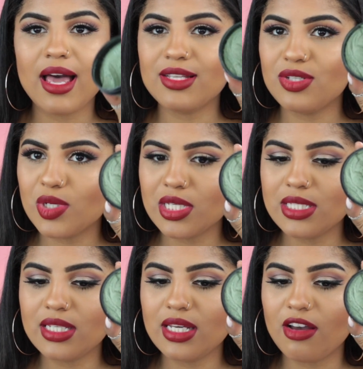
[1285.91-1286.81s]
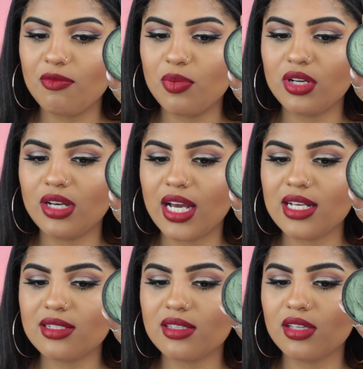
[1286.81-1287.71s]
As you can see, I've put a
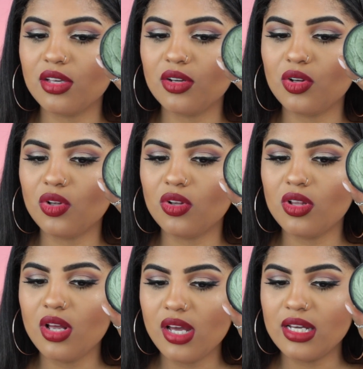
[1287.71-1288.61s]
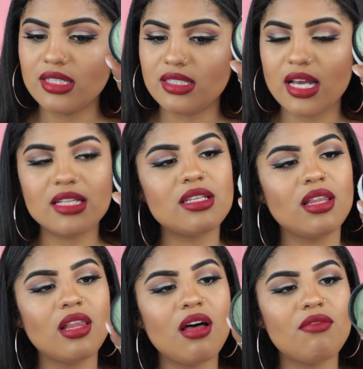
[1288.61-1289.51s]
nice little dent
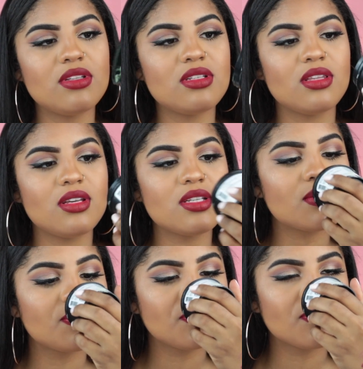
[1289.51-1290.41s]
and love into this.